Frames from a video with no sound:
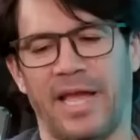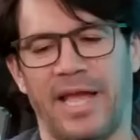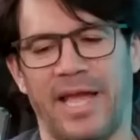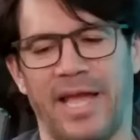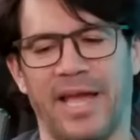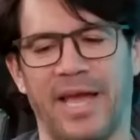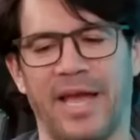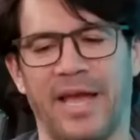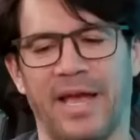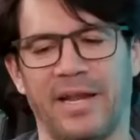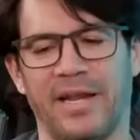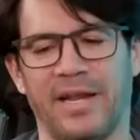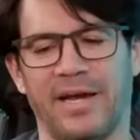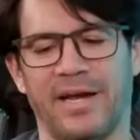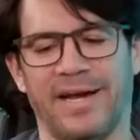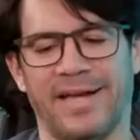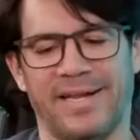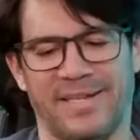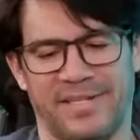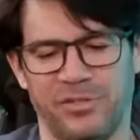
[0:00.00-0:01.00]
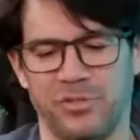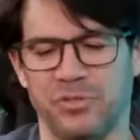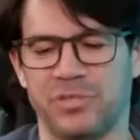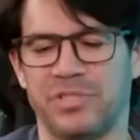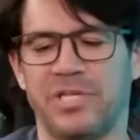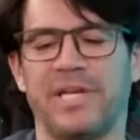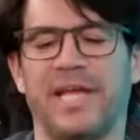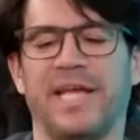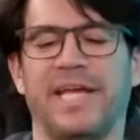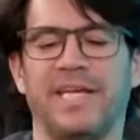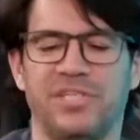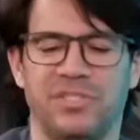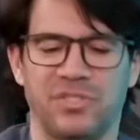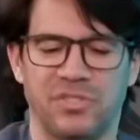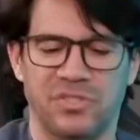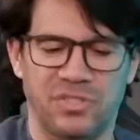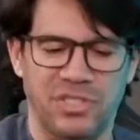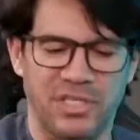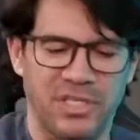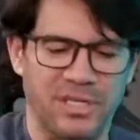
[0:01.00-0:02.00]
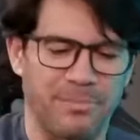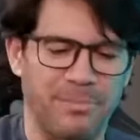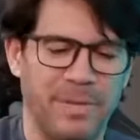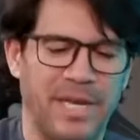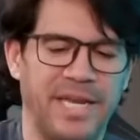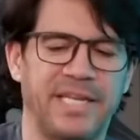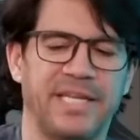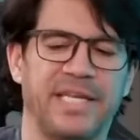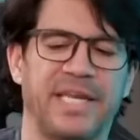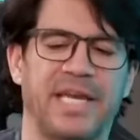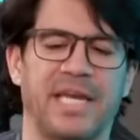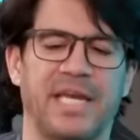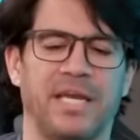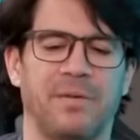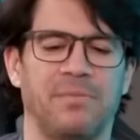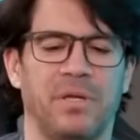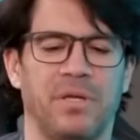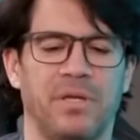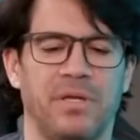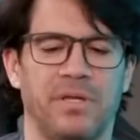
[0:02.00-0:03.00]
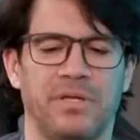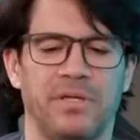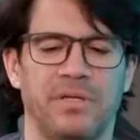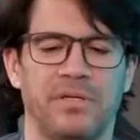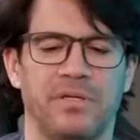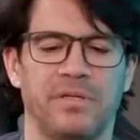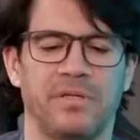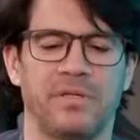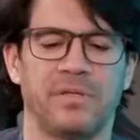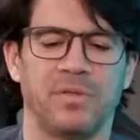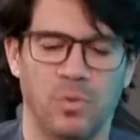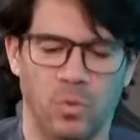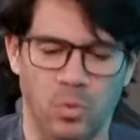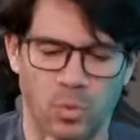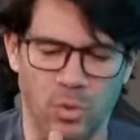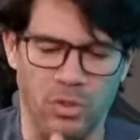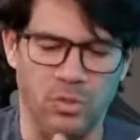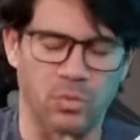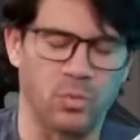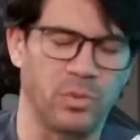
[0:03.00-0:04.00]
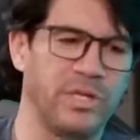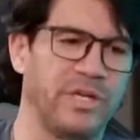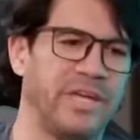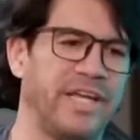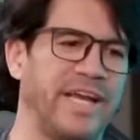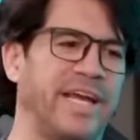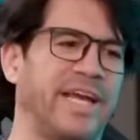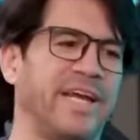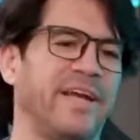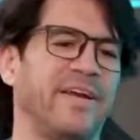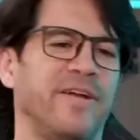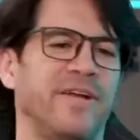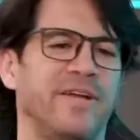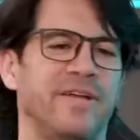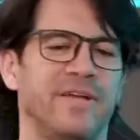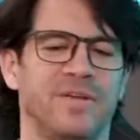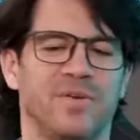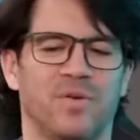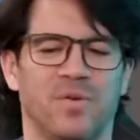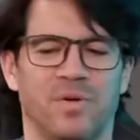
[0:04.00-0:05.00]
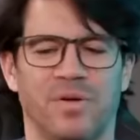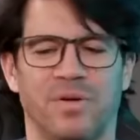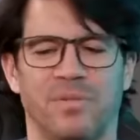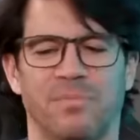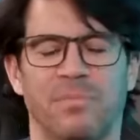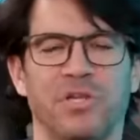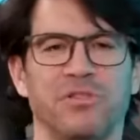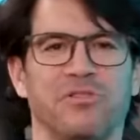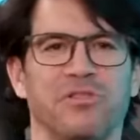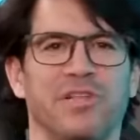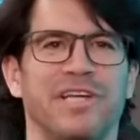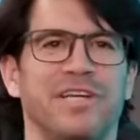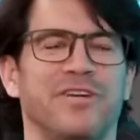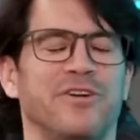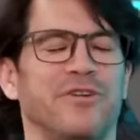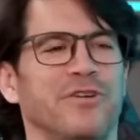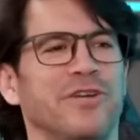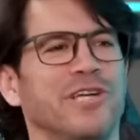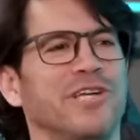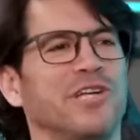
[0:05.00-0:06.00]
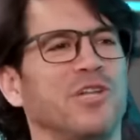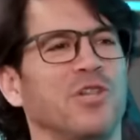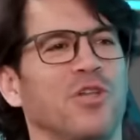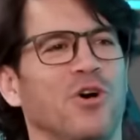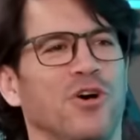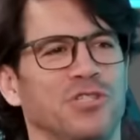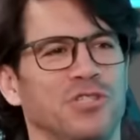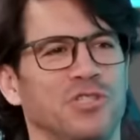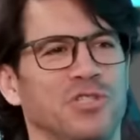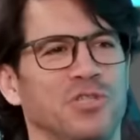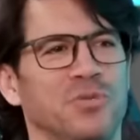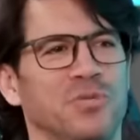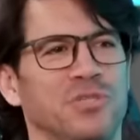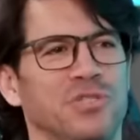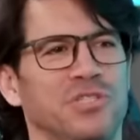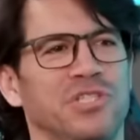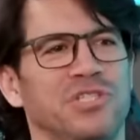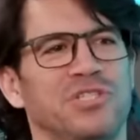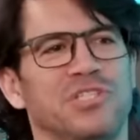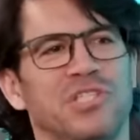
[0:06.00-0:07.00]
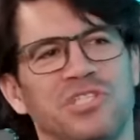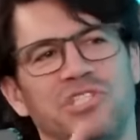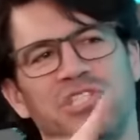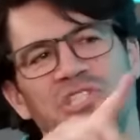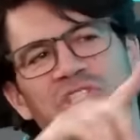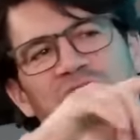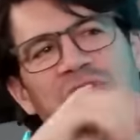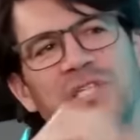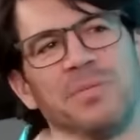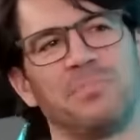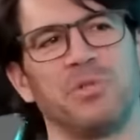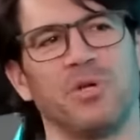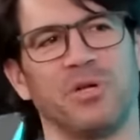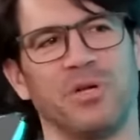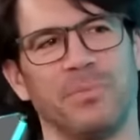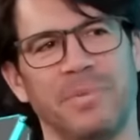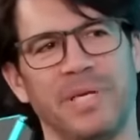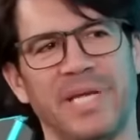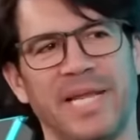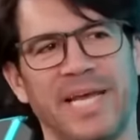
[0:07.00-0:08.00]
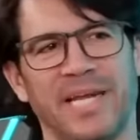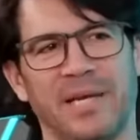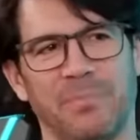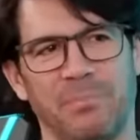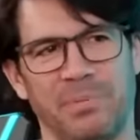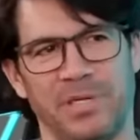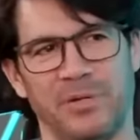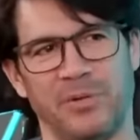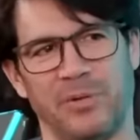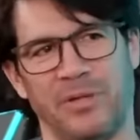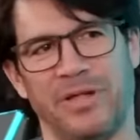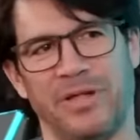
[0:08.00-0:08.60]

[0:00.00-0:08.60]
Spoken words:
And I used an agency, a maid came, worked one day. A month later, get a lawsuit. She said she slipped on a banana peel,